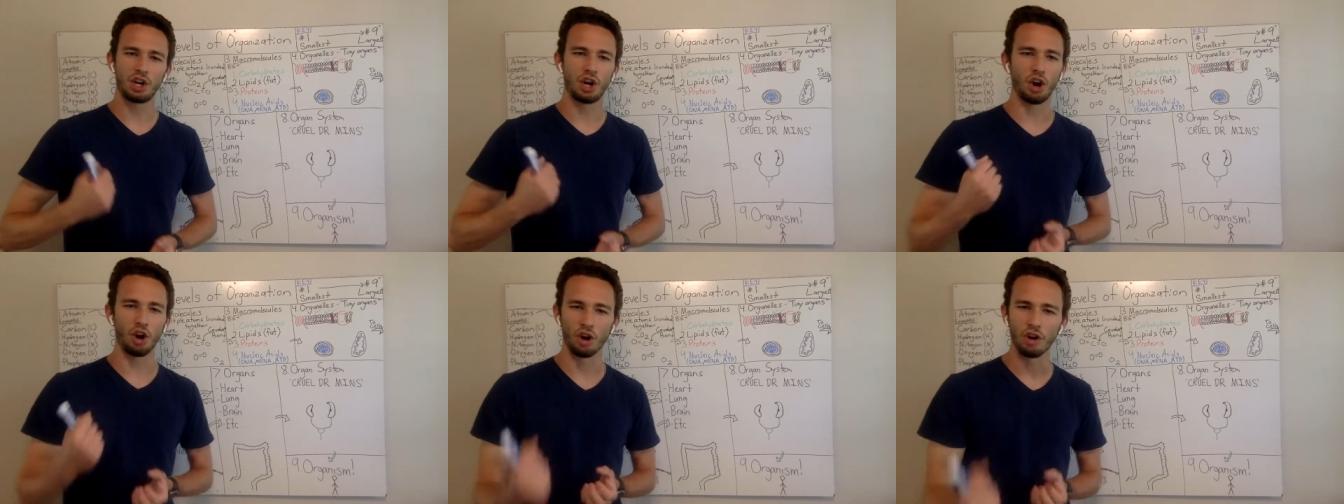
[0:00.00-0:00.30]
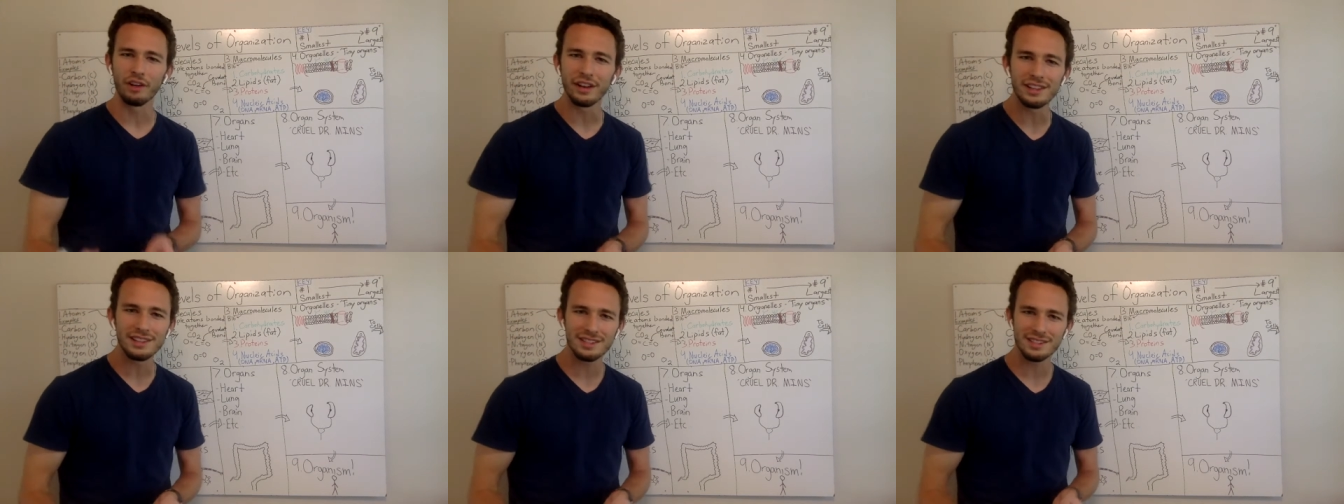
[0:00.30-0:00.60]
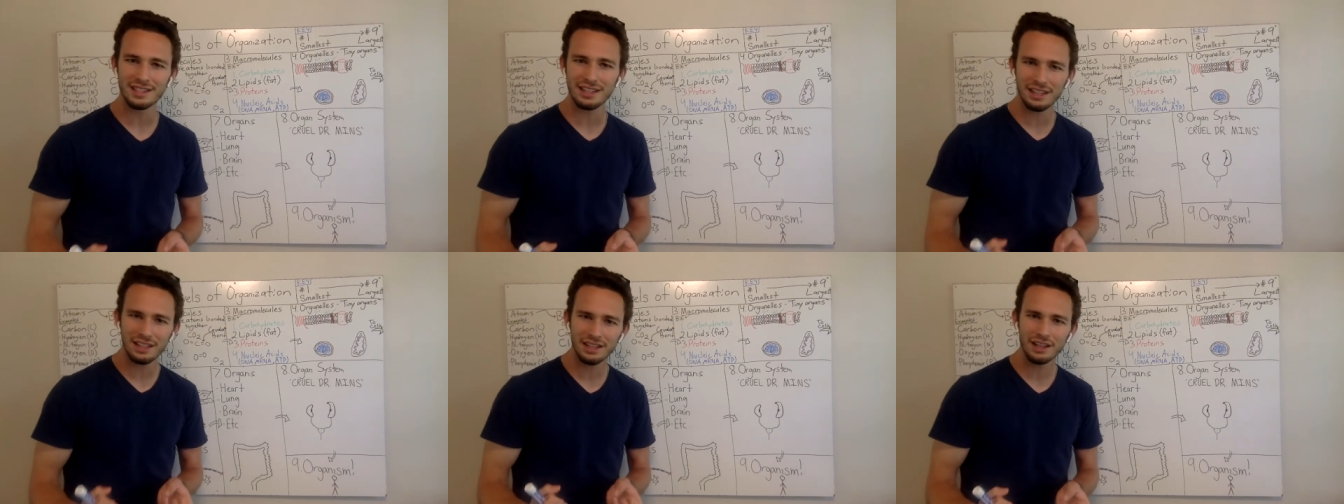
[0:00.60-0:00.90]

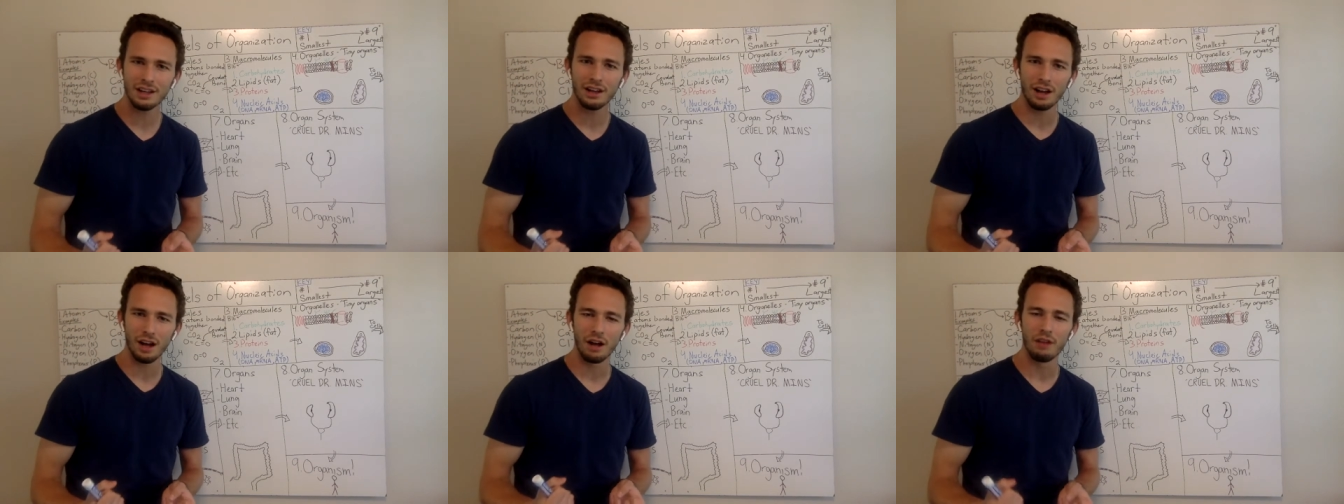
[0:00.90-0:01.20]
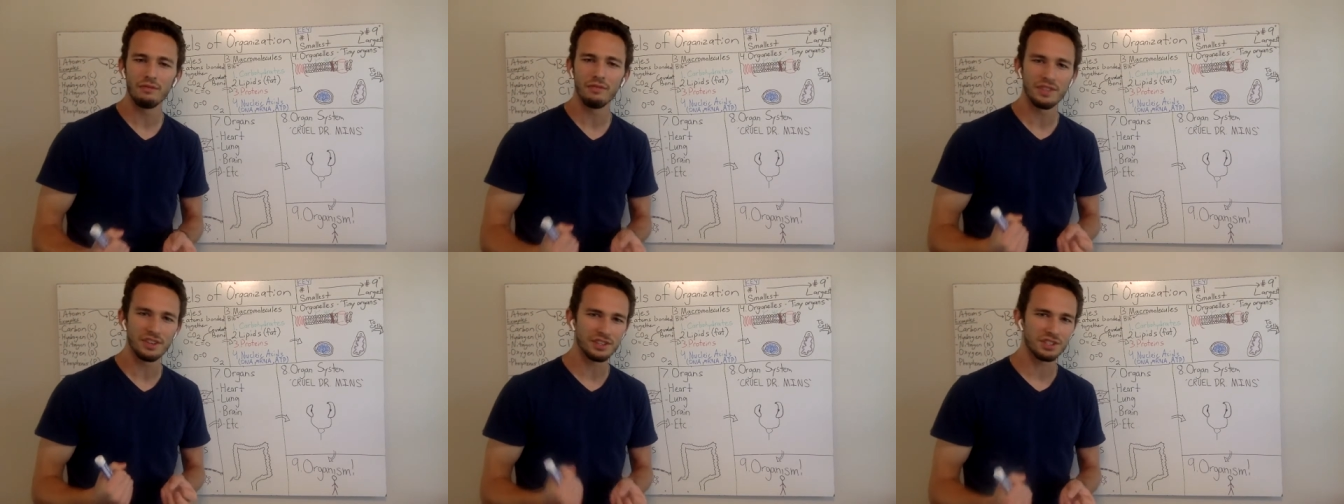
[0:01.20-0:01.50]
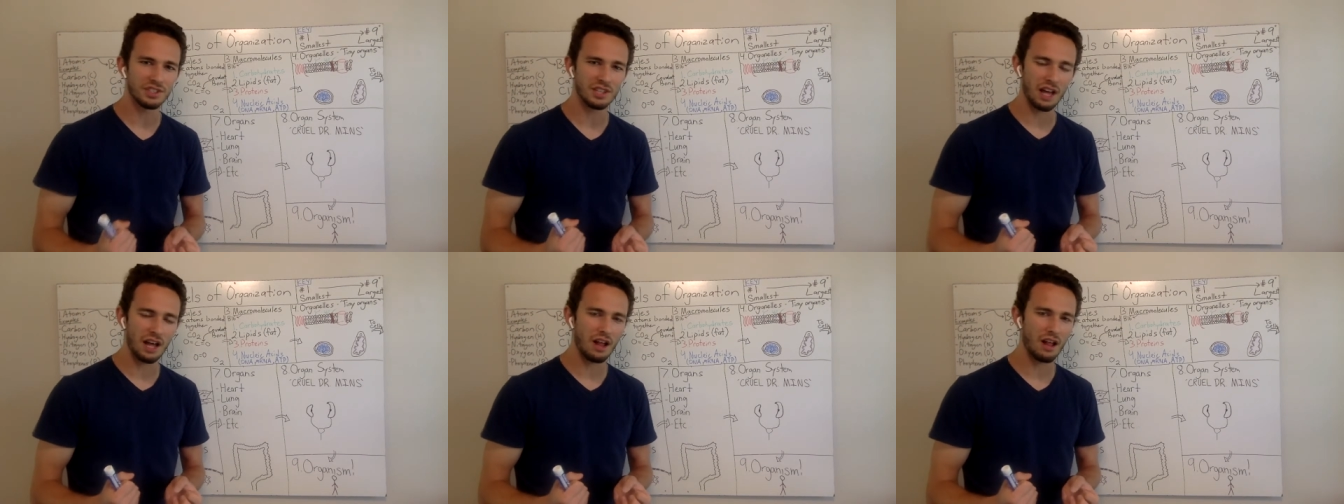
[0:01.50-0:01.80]
currency of
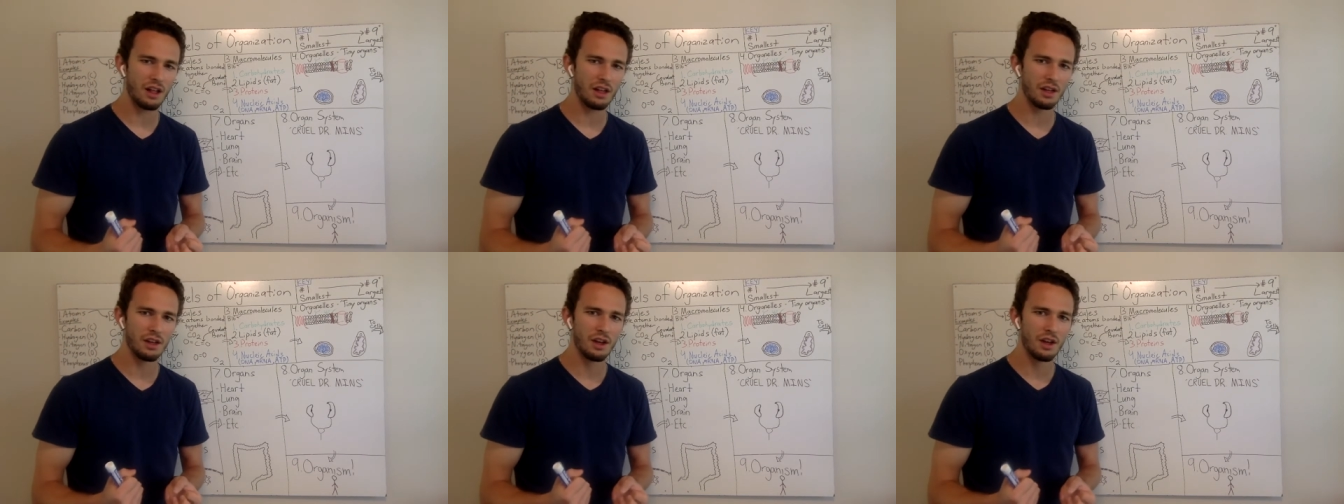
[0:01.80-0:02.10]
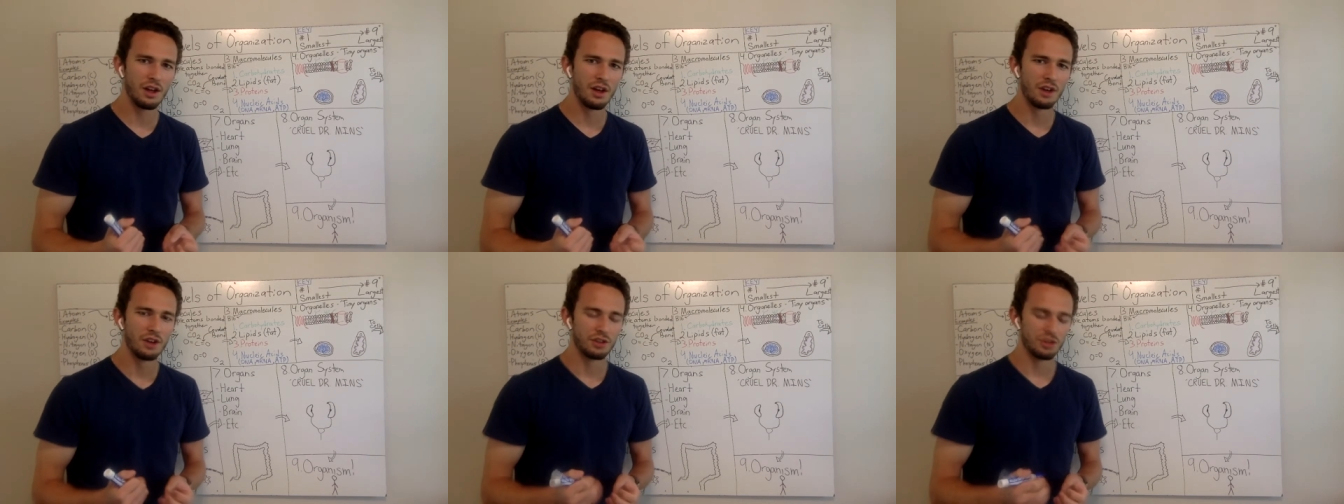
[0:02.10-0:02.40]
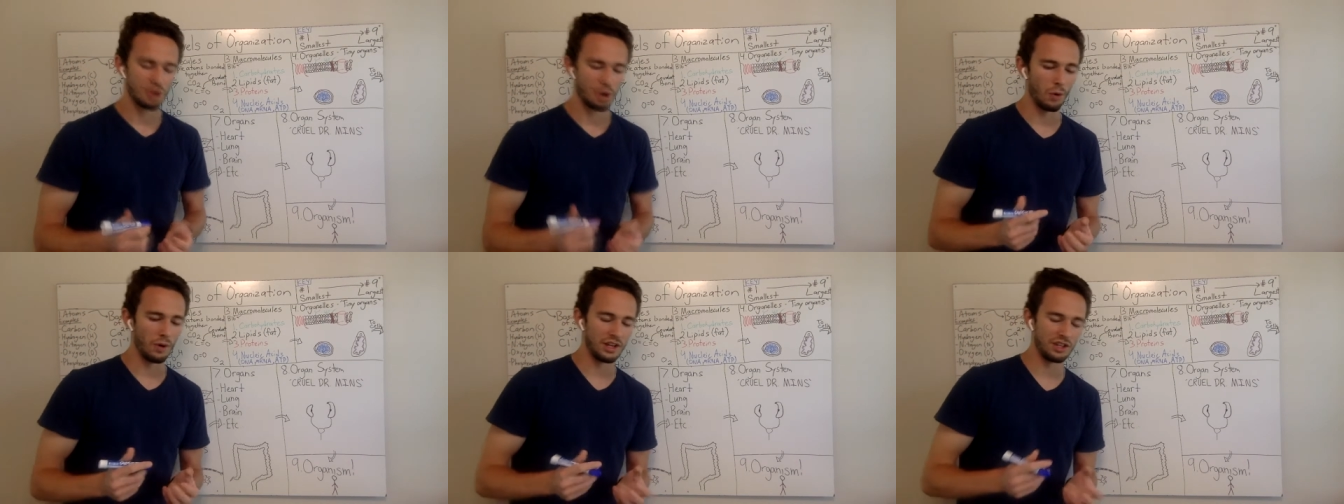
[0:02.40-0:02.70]
the cell.
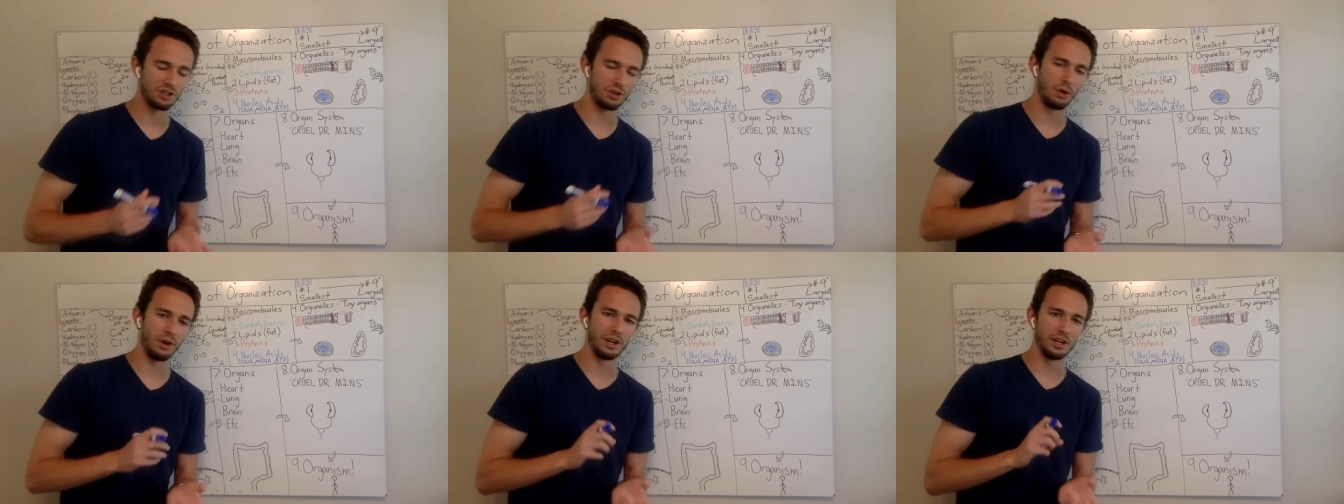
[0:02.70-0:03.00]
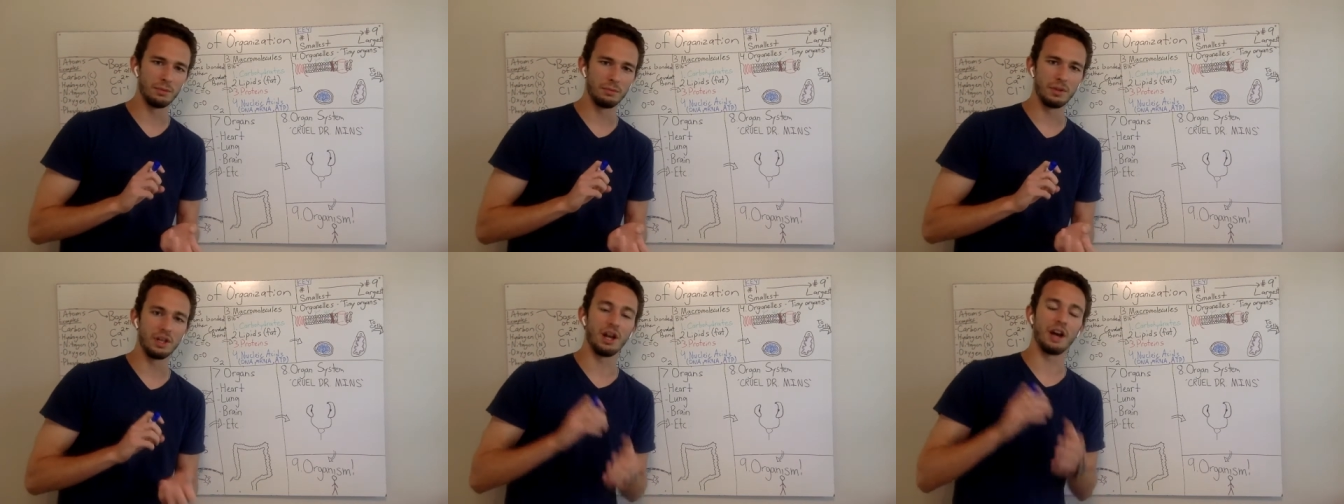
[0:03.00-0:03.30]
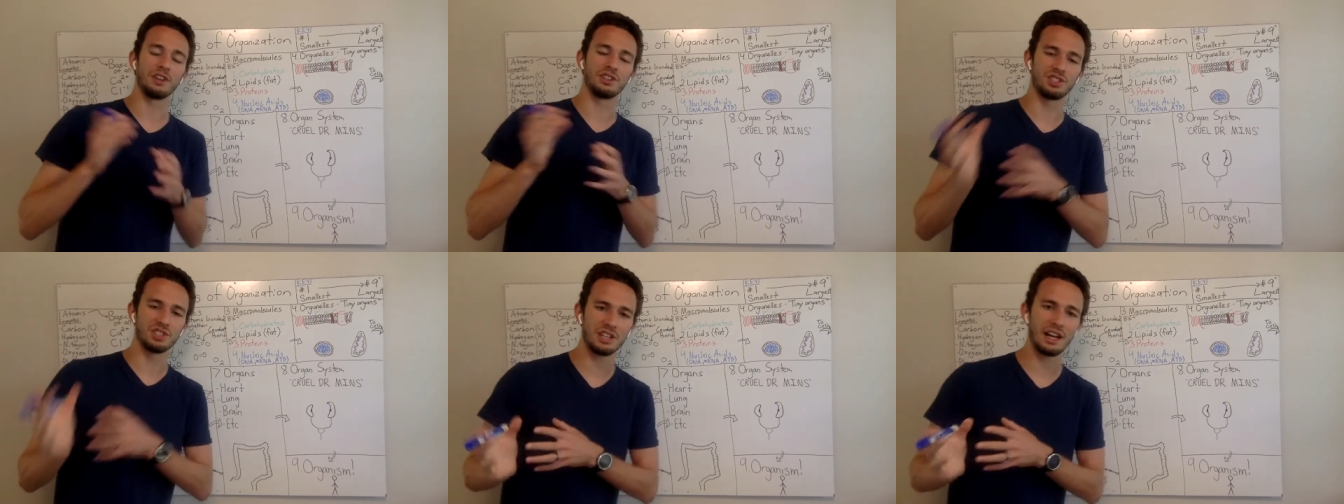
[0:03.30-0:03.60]
So it's going to,
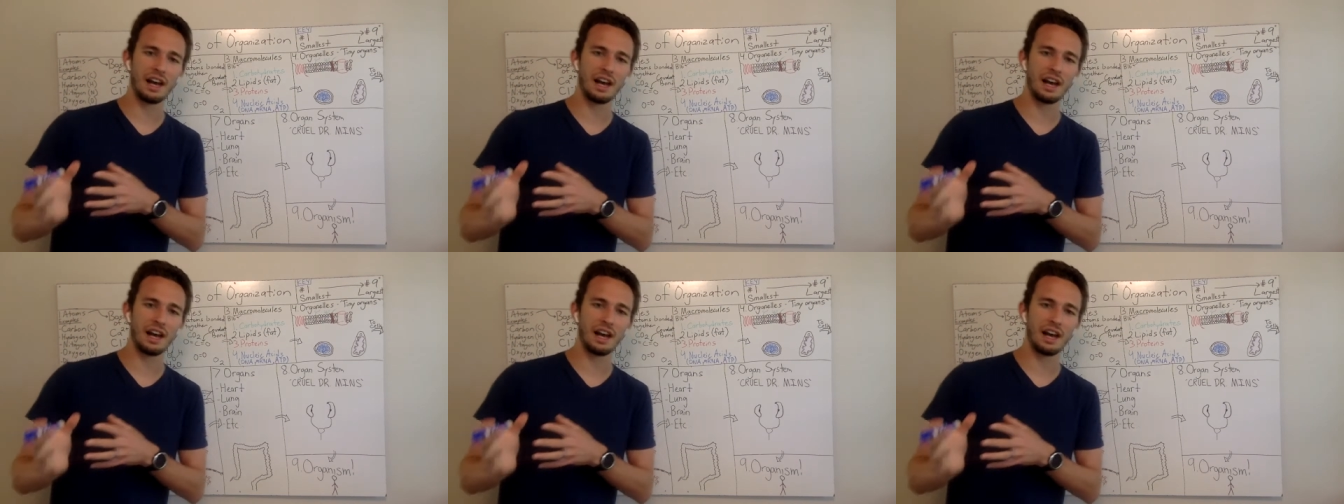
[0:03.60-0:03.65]
a